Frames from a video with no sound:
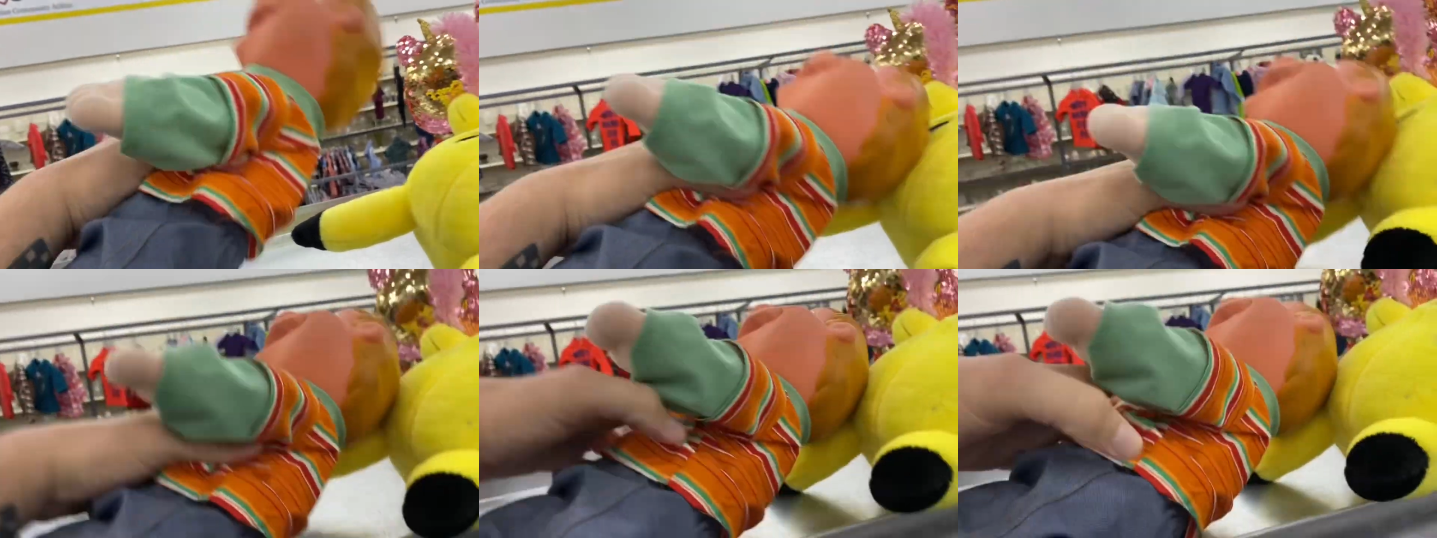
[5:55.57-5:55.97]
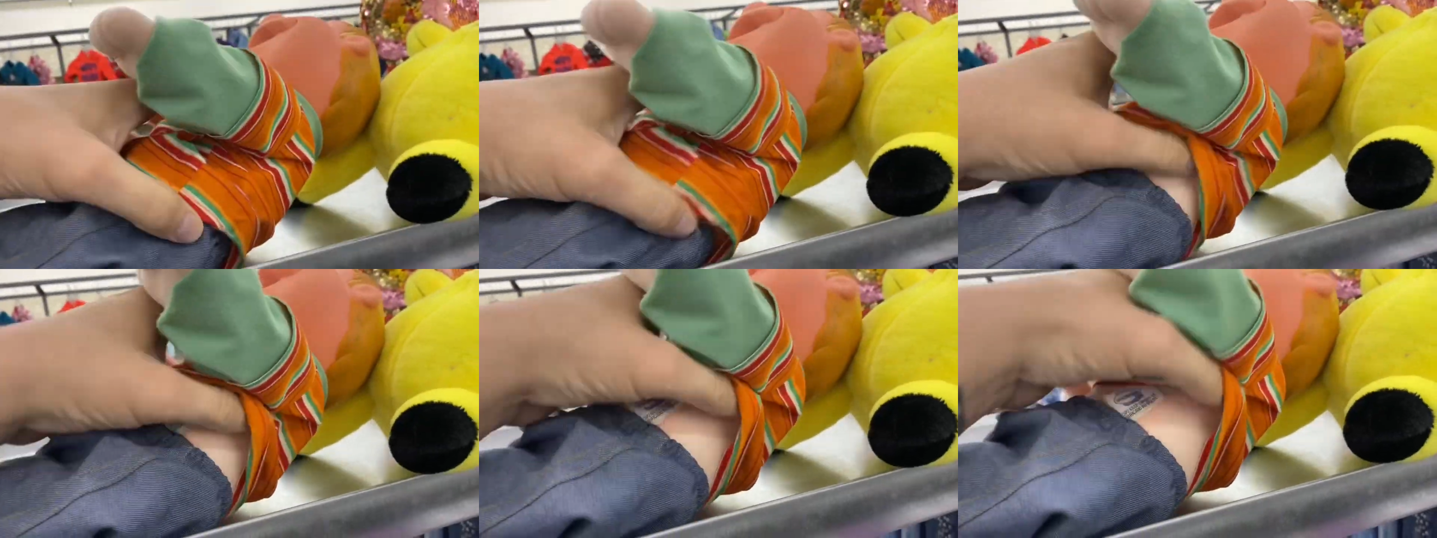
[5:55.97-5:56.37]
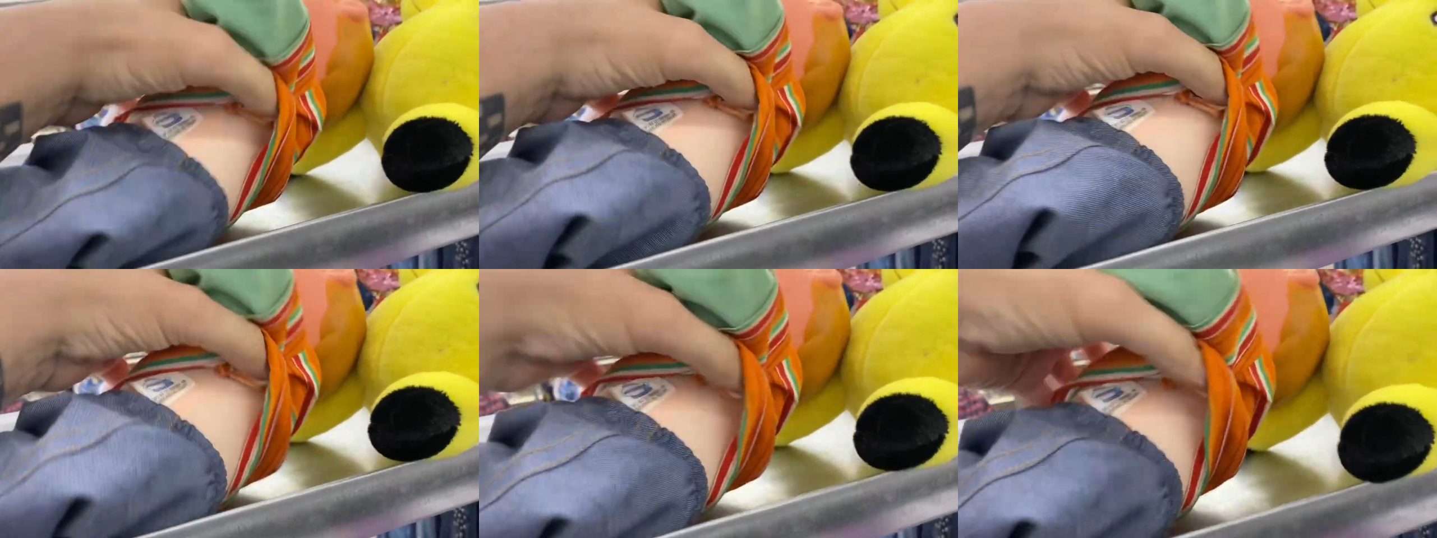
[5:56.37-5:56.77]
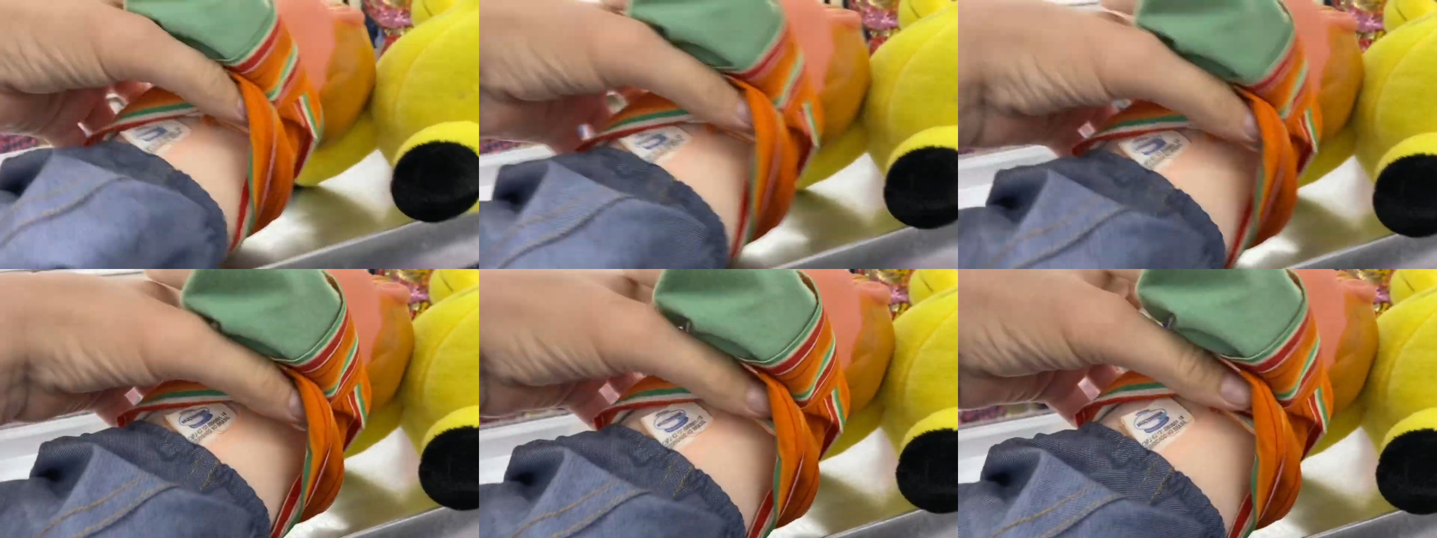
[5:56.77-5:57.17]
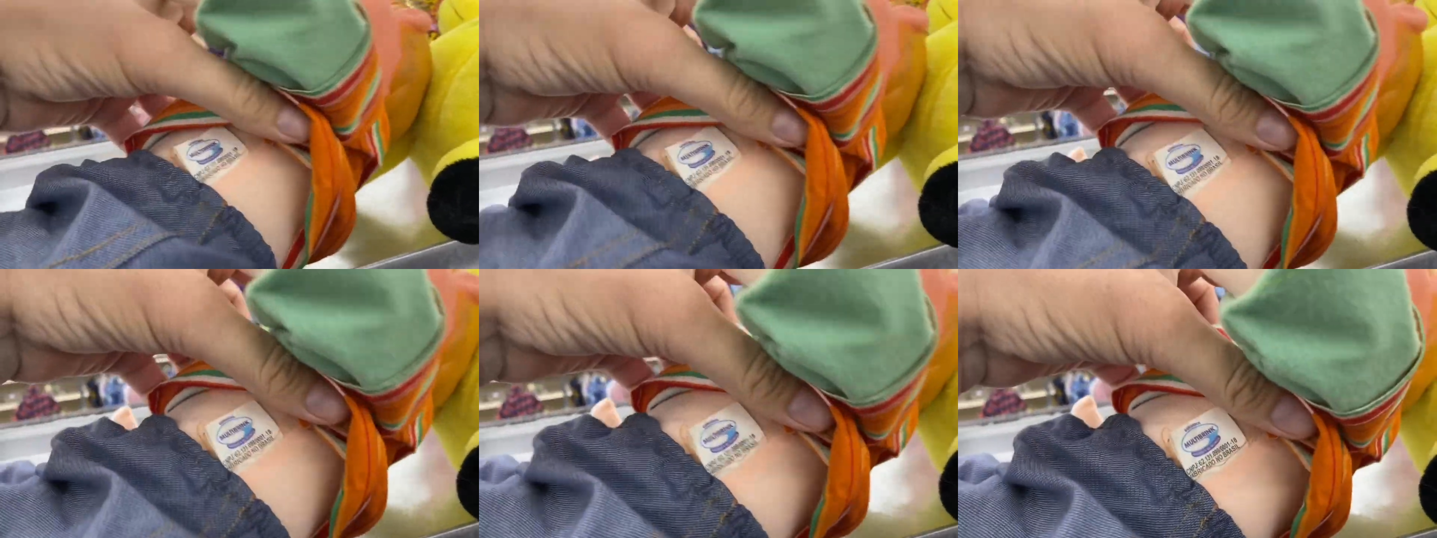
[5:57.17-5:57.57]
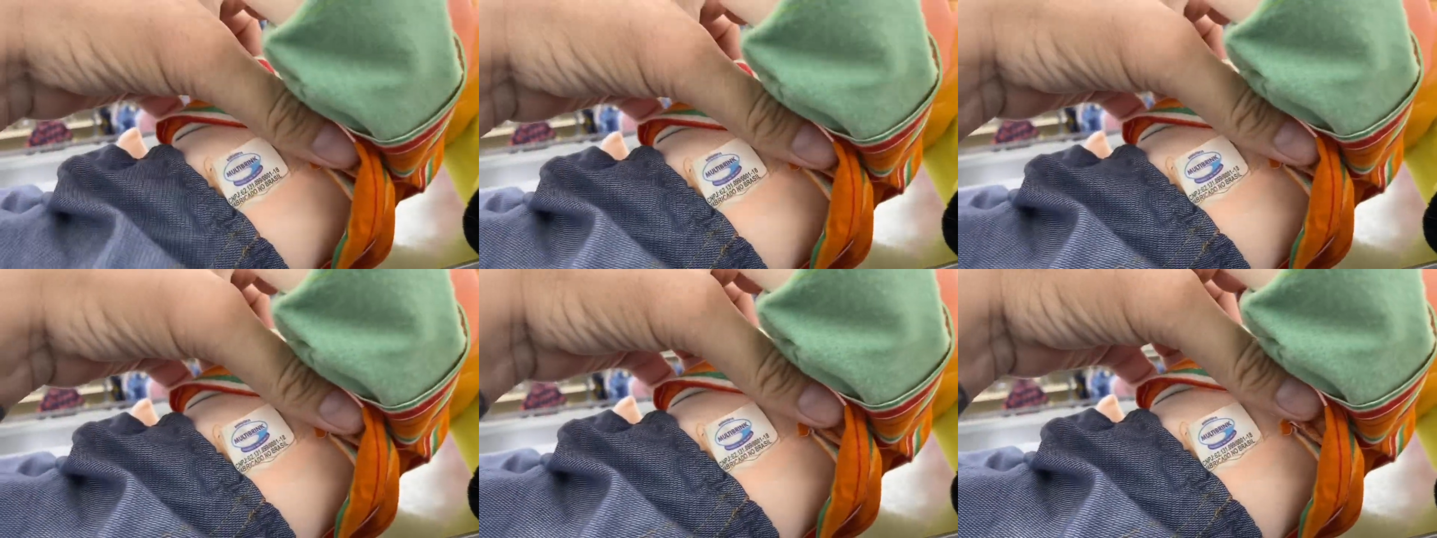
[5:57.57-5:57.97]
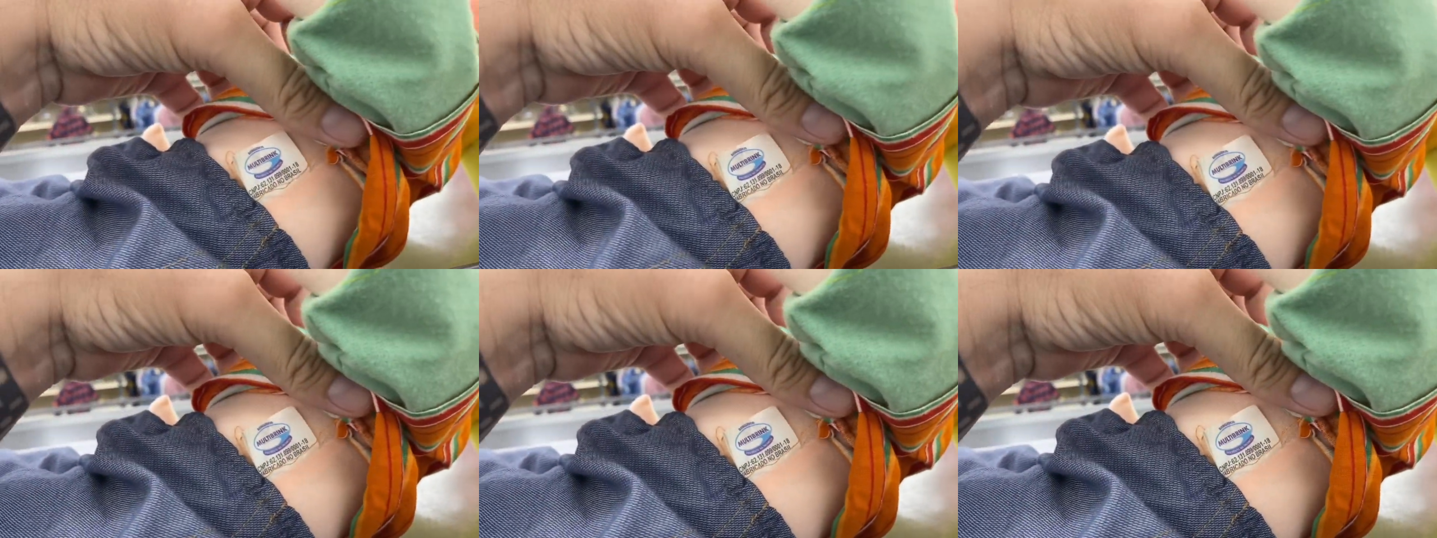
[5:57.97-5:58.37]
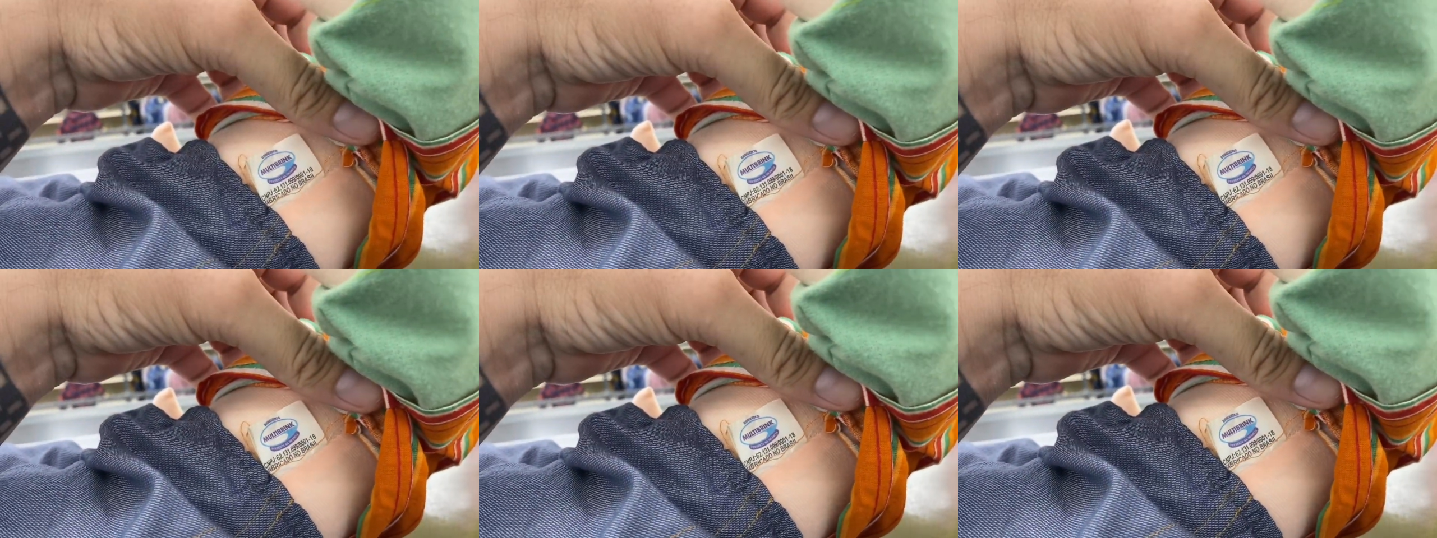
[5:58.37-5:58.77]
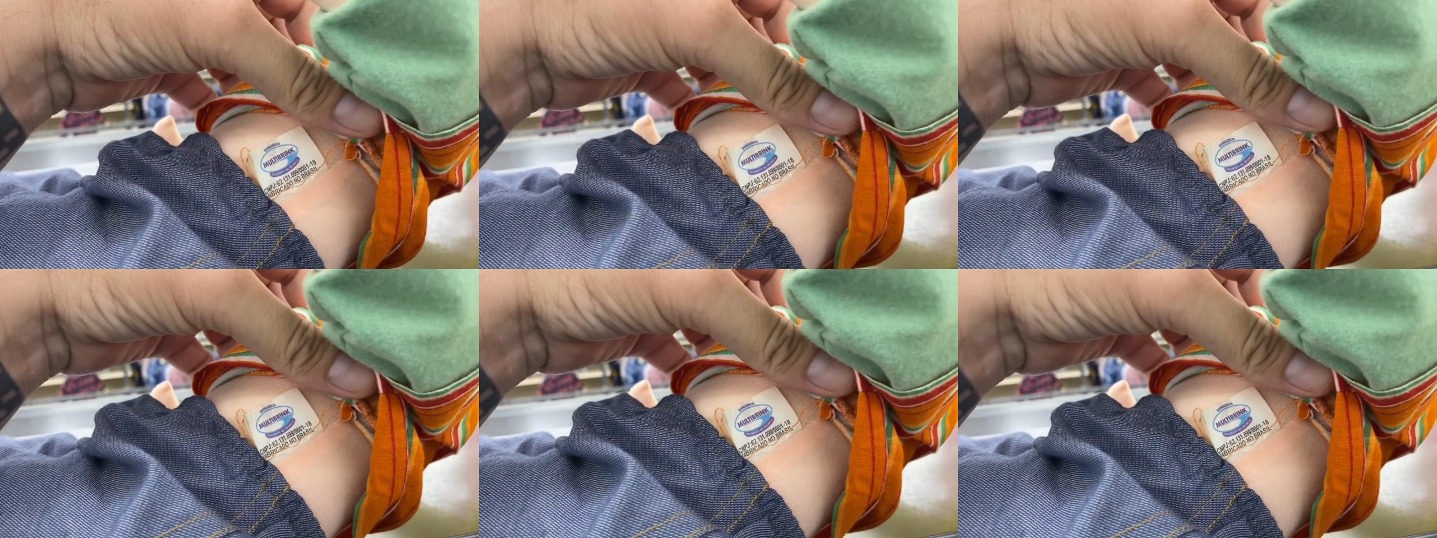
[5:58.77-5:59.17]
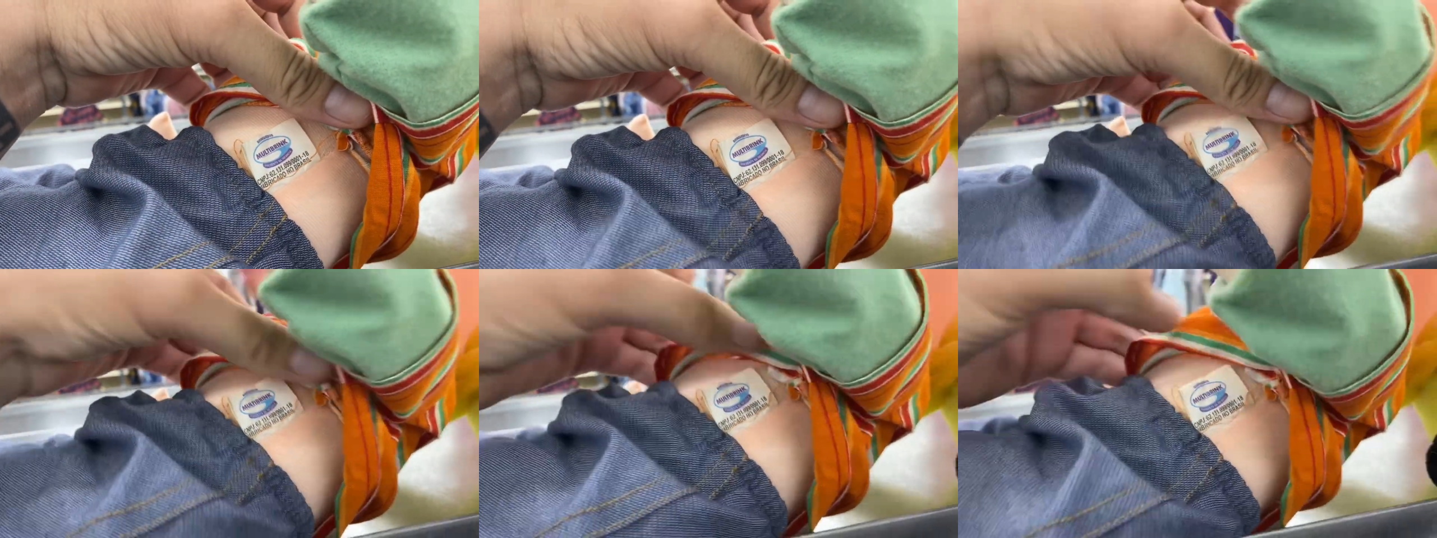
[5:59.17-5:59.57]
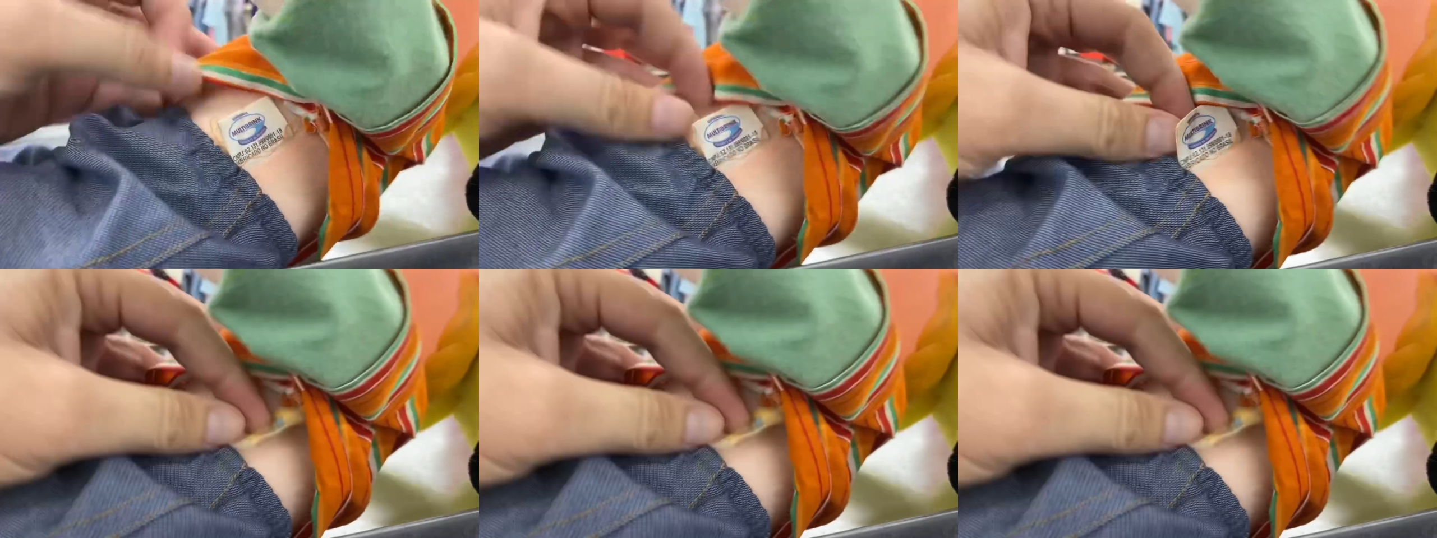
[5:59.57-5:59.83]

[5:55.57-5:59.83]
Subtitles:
(no speaker visible)